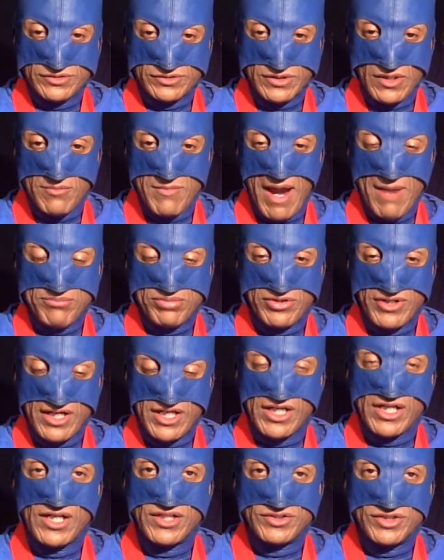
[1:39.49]
So my
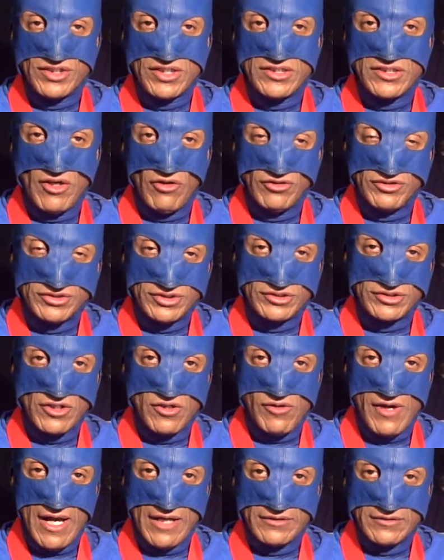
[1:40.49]
prayers and condolences
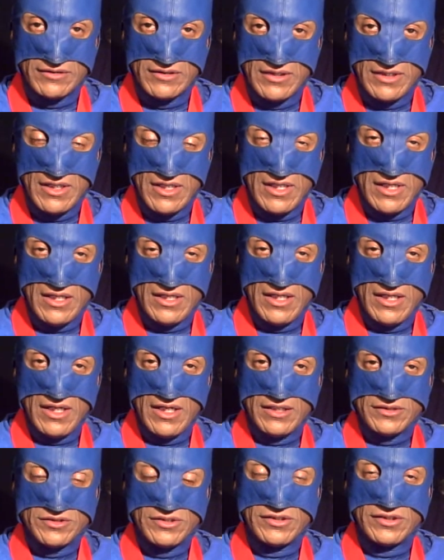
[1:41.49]
go out
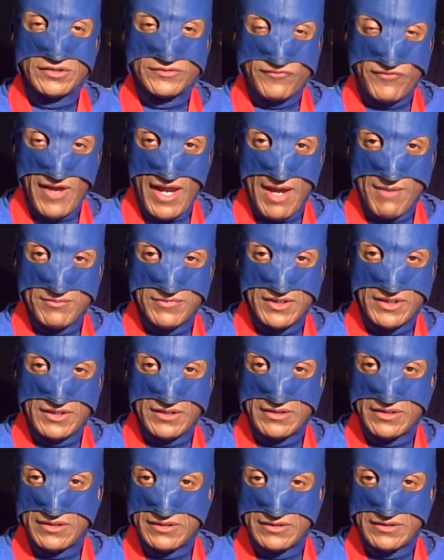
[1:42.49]
to this family.